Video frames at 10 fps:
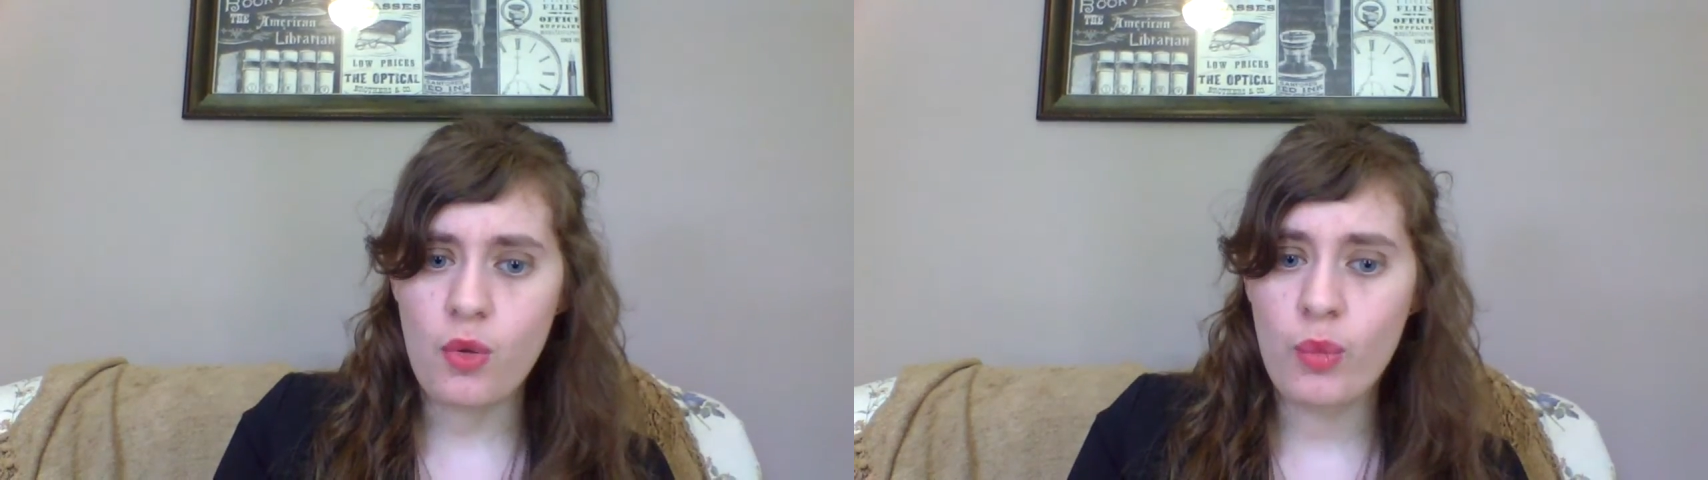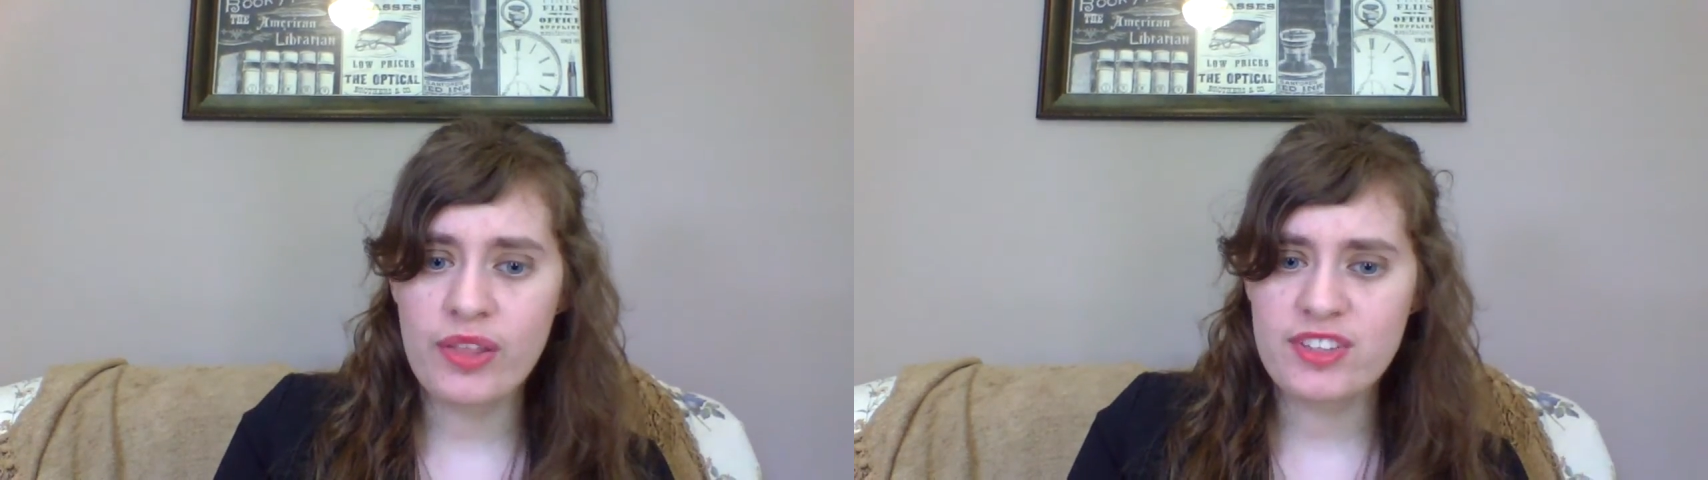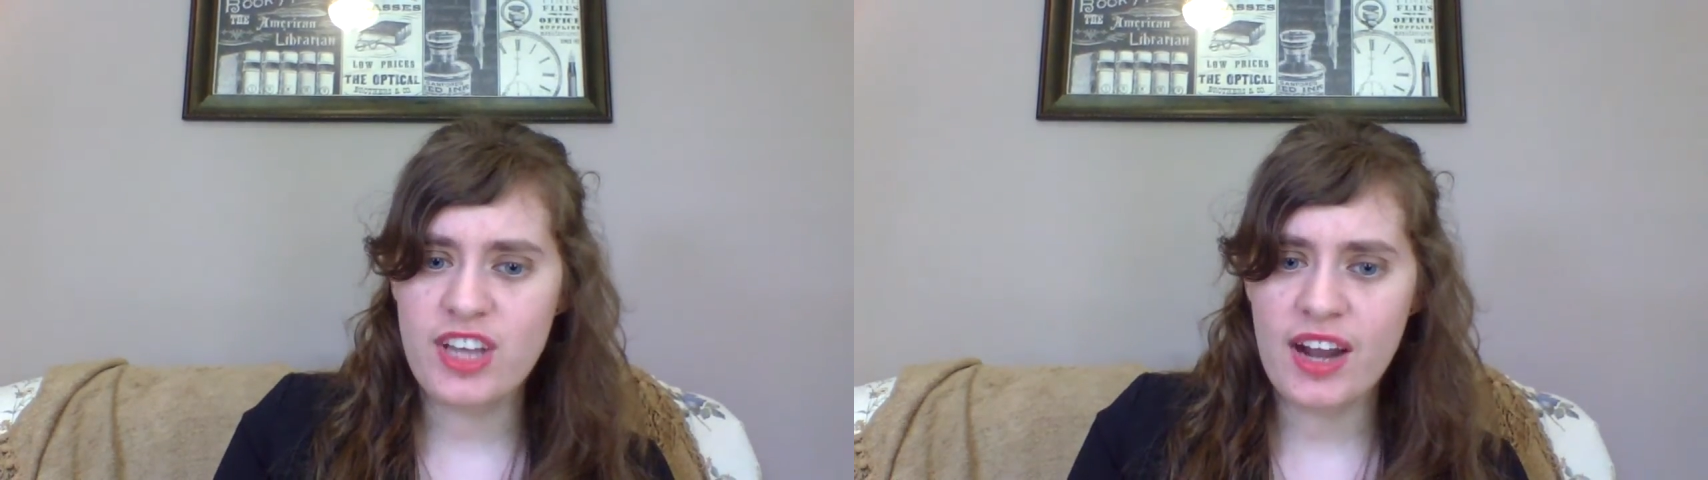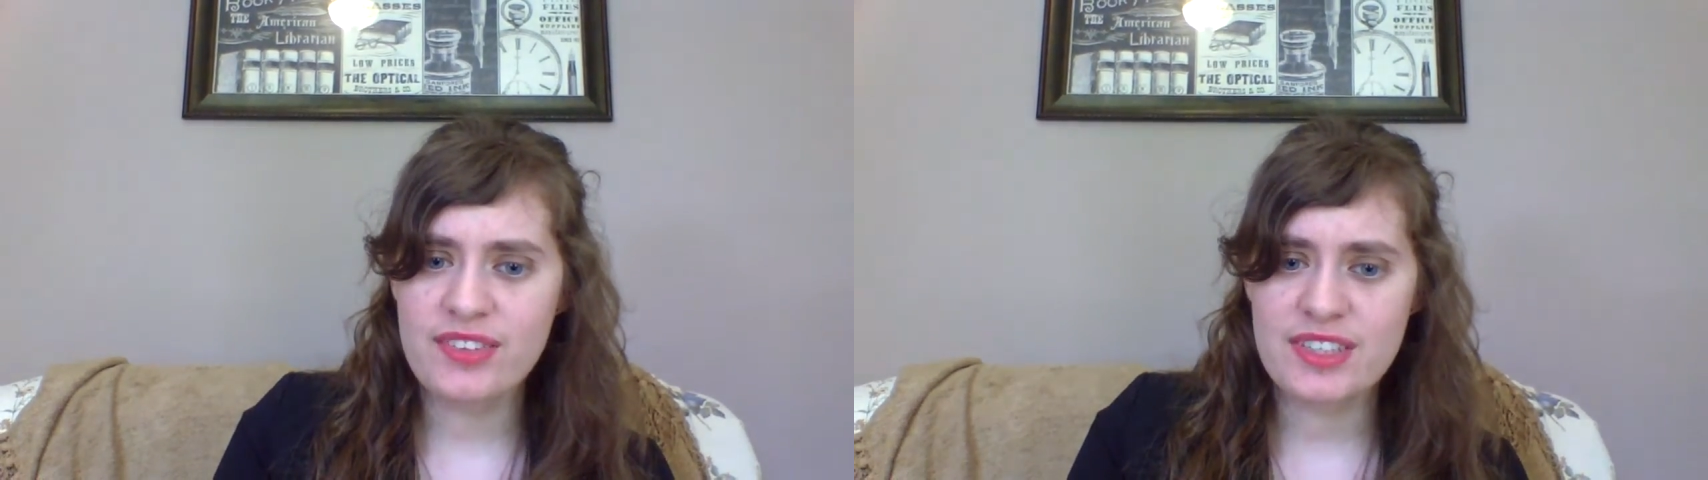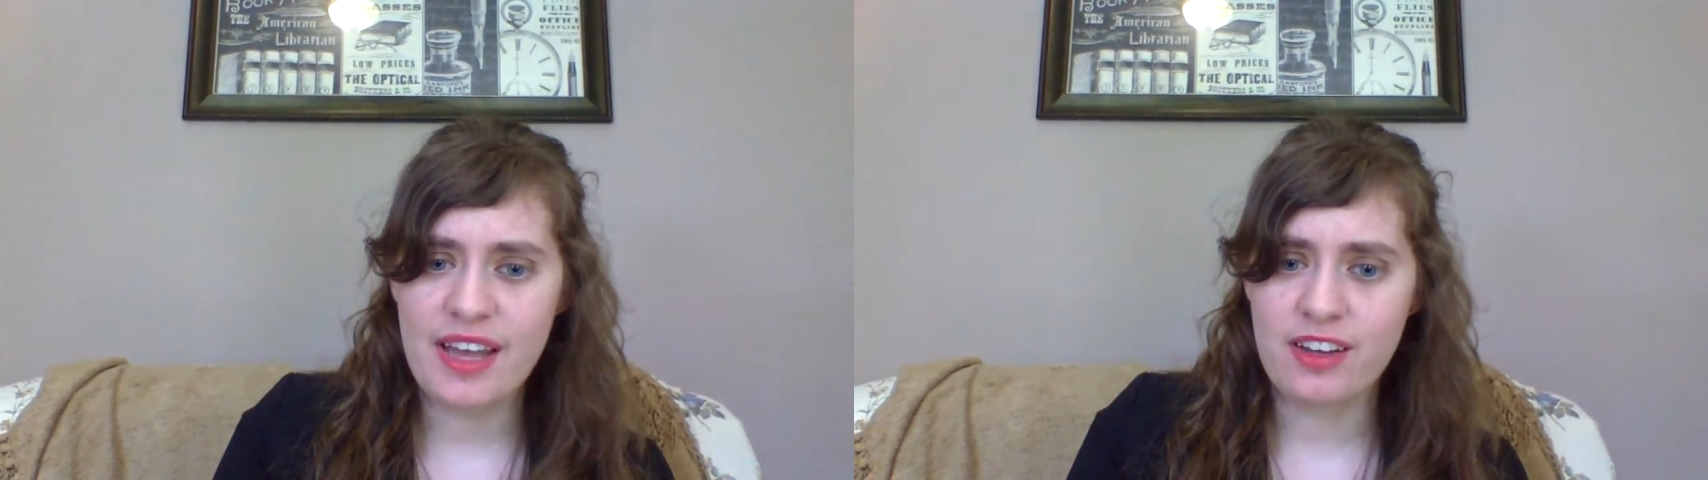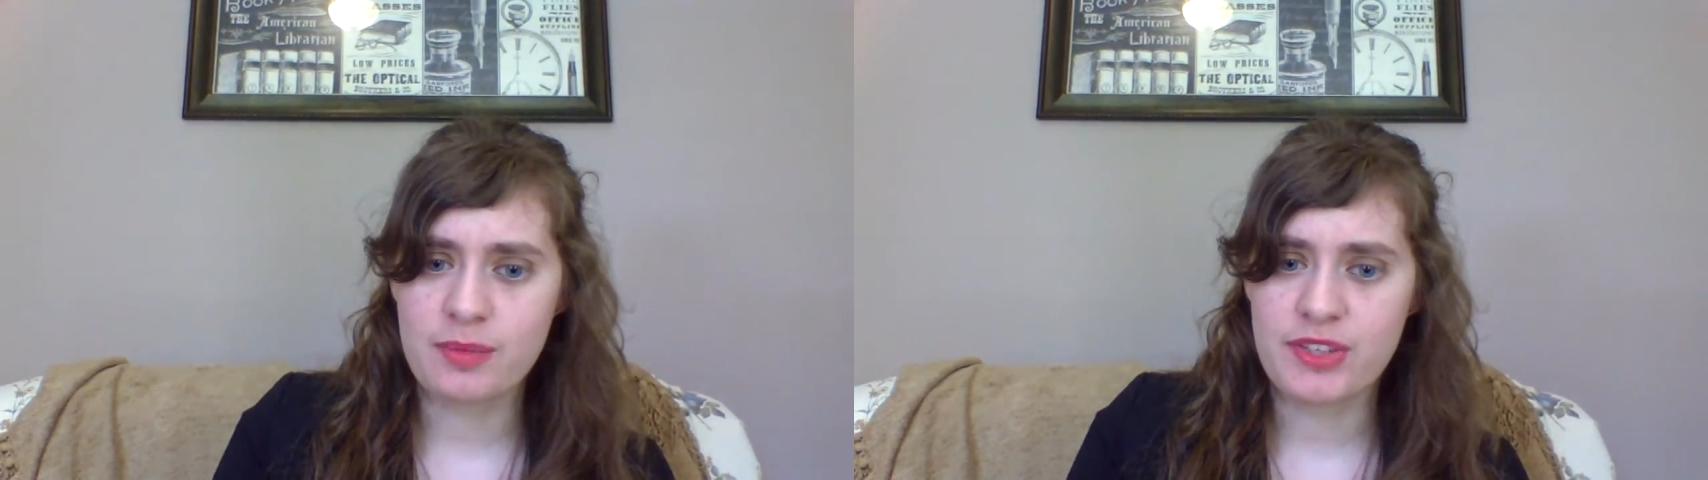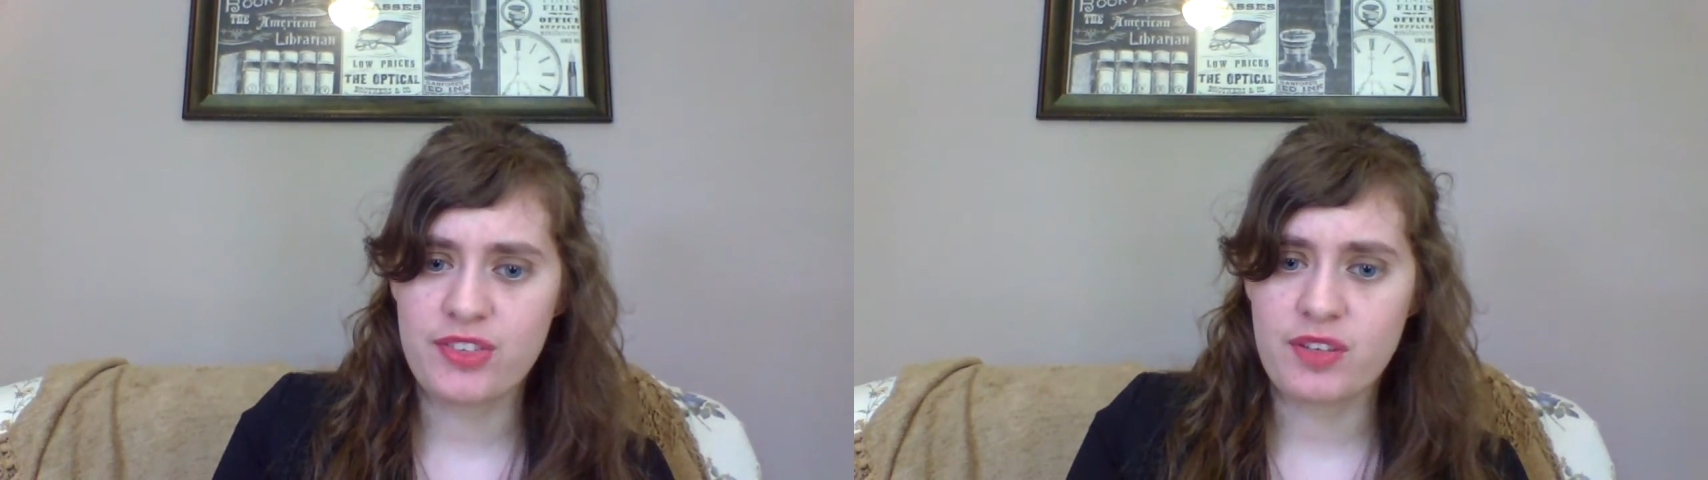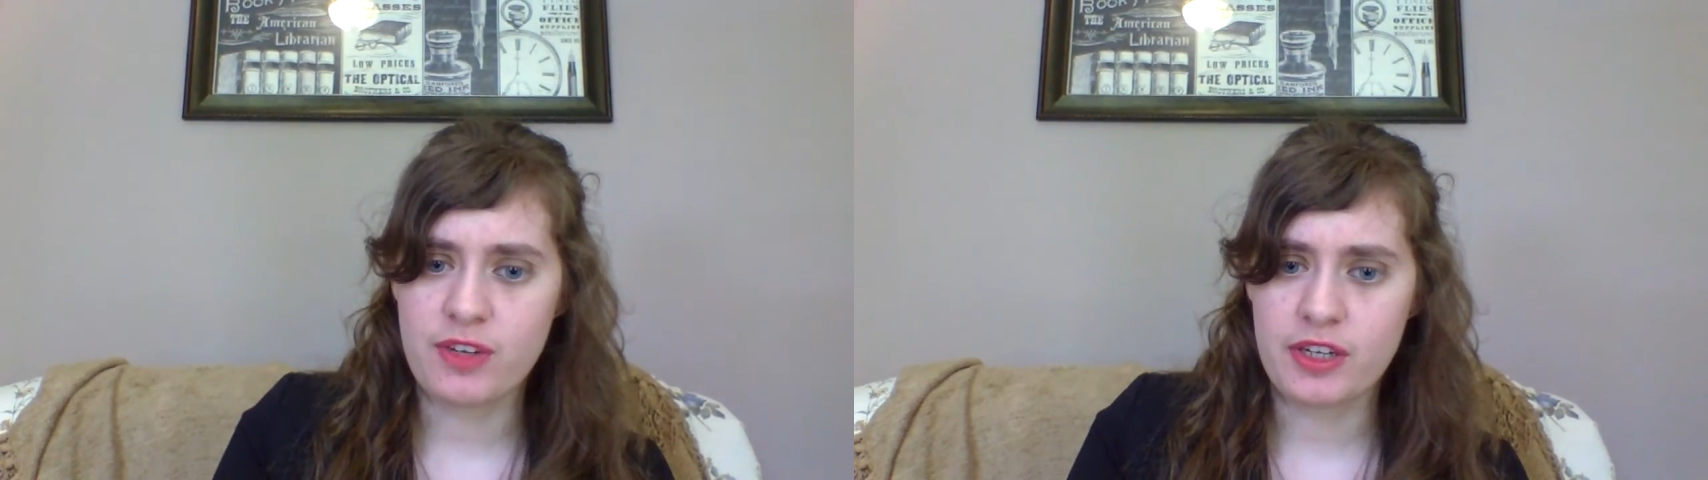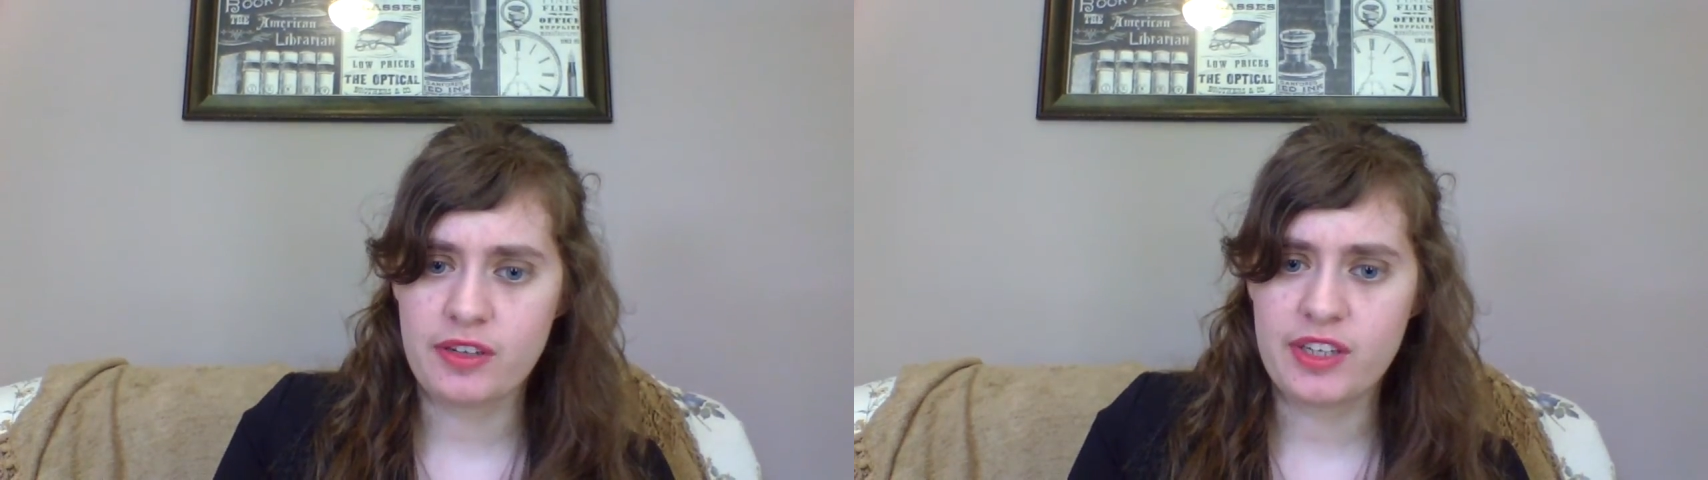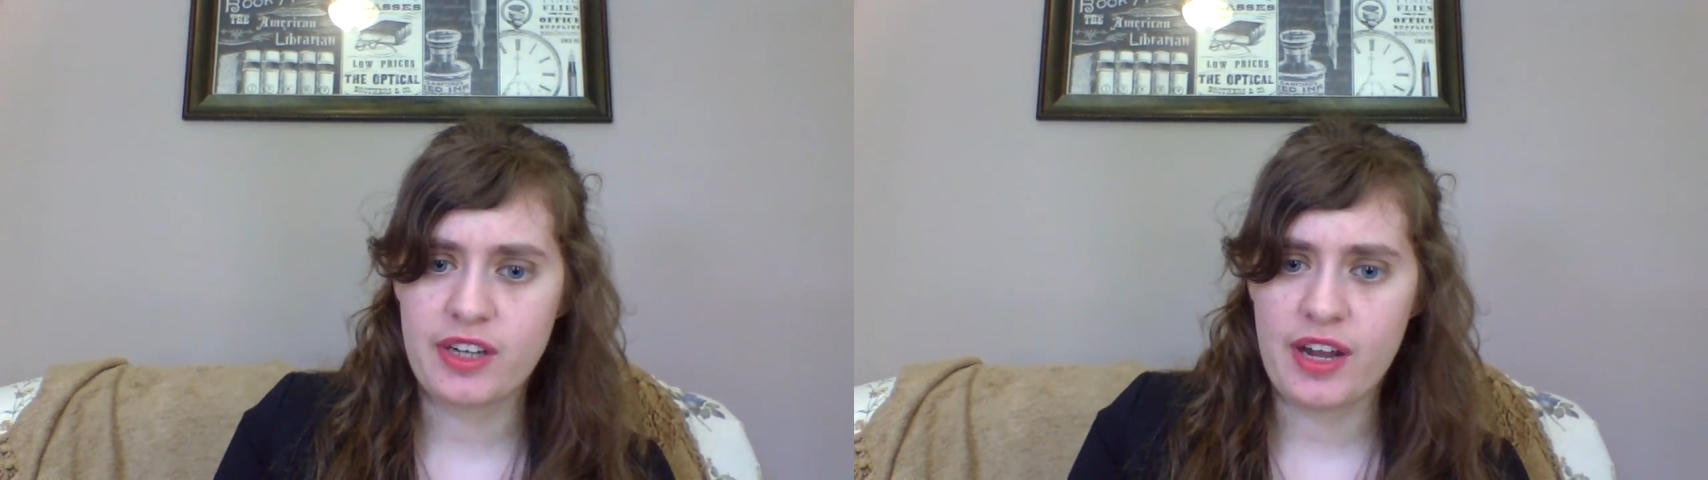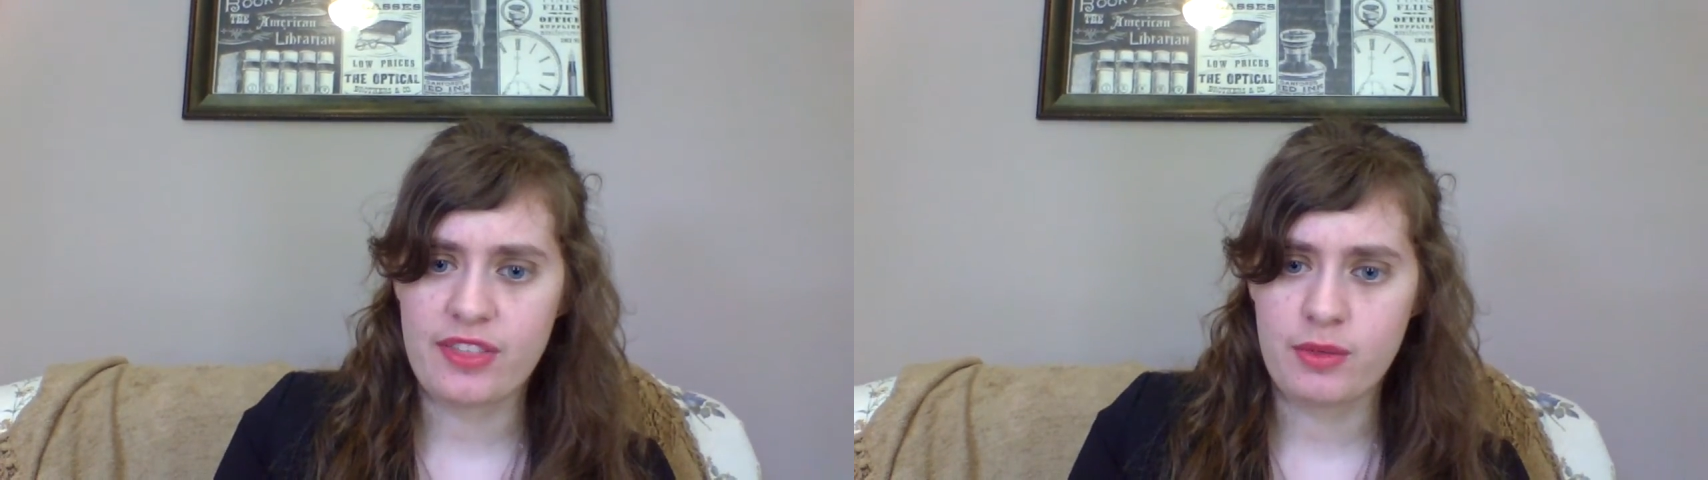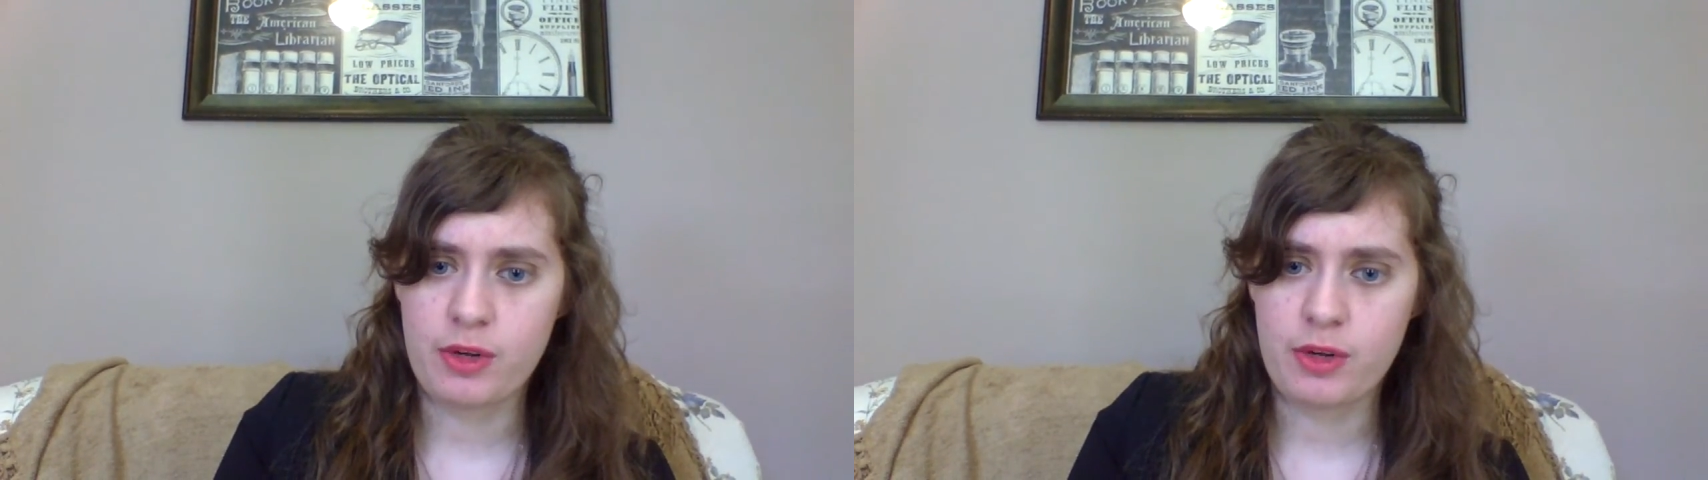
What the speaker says: While the toxic elements of earlier Gothic